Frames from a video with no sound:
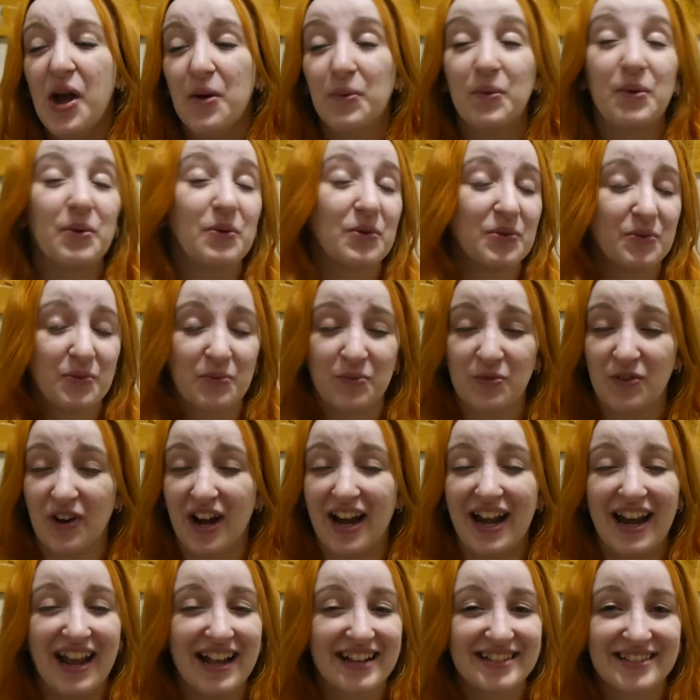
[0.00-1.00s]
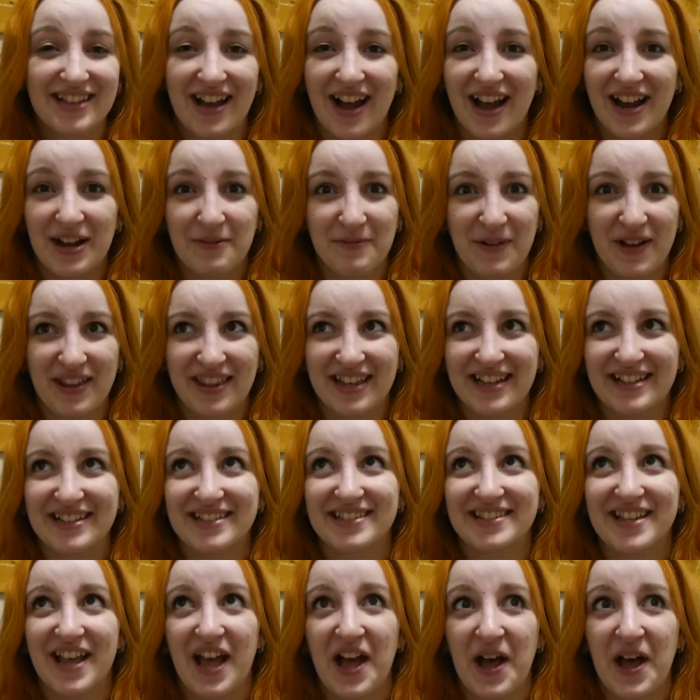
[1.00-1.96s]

We were really excited about this.